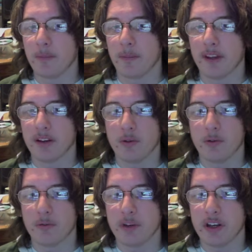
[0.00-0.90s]
that whole
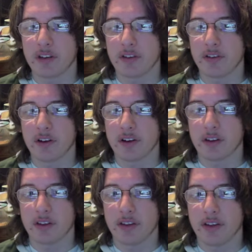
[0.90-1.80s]
Phoenix Saga
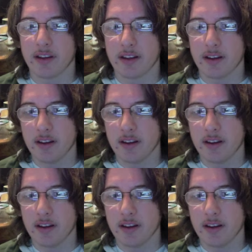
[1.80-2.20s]
thing,